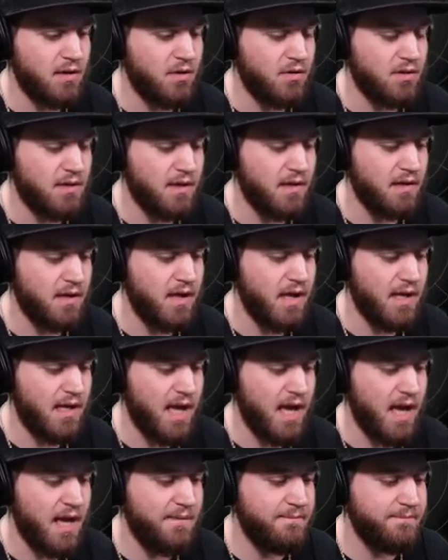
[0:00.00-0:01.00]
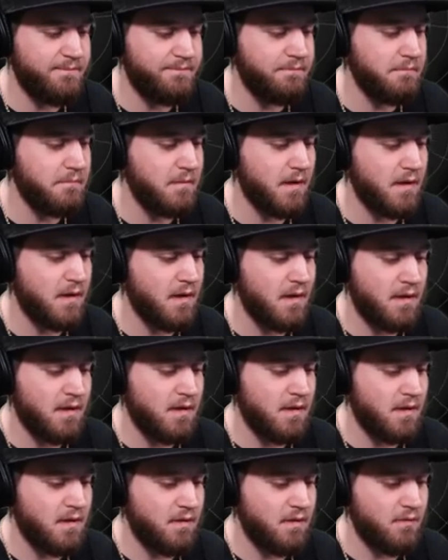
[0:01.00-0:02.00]
or something like that,
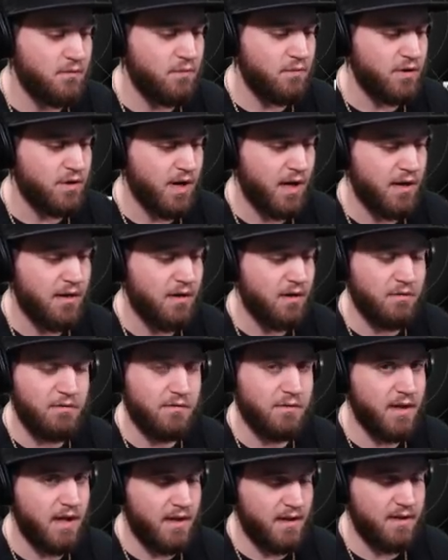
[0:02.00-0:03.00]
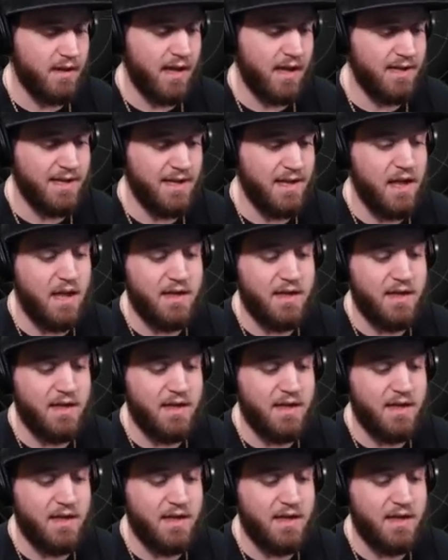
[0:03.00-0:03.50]
which I don't know, that